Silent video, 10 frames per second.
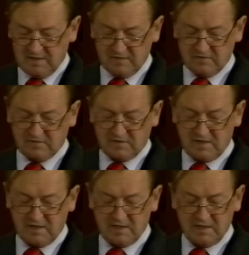It is a
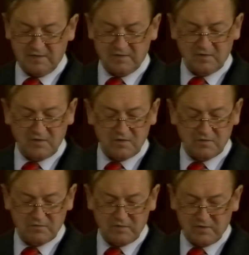hard and
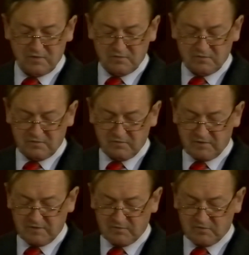long road to
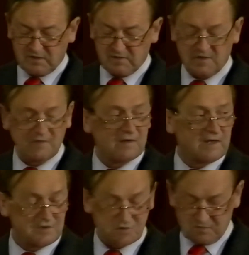develop great
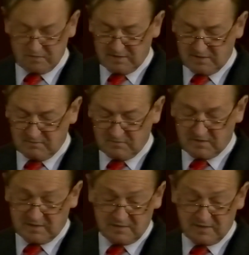international names
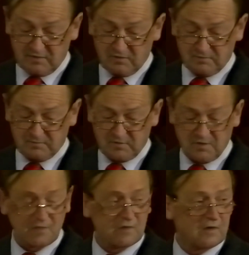like Dunlop,
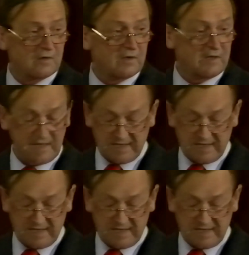Coca-Cola,